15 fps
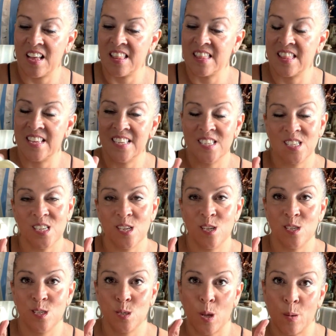this
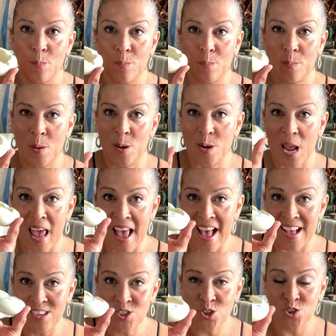is an
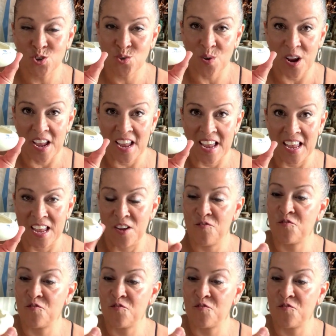ashtray